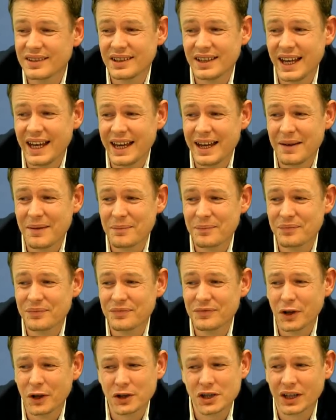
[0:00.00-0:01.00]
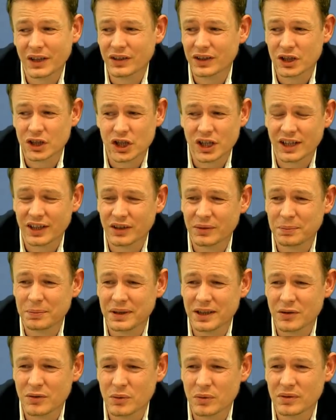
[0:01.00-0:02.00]
Not just in chess,
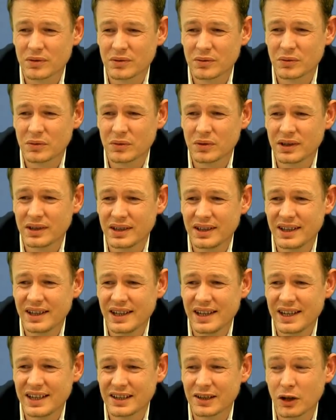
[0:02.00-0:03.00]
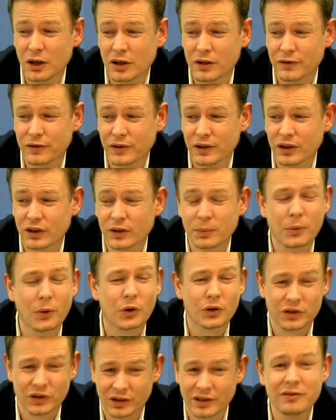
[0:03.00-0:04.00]
but in a lot of sports.